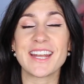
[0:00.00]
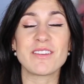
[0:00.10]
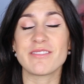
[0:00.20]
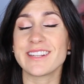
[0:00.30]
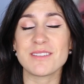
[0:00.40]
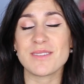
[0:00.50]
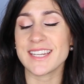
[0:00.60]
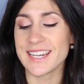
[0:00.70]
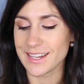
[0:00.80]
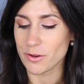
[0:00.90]
and I've really
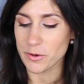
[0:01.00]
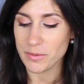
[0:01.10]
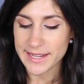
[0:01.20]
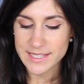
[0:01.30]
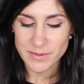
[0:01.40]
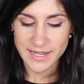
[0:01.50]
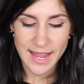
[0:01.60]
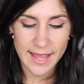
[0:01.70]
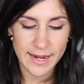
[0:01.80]
been needing a replacement,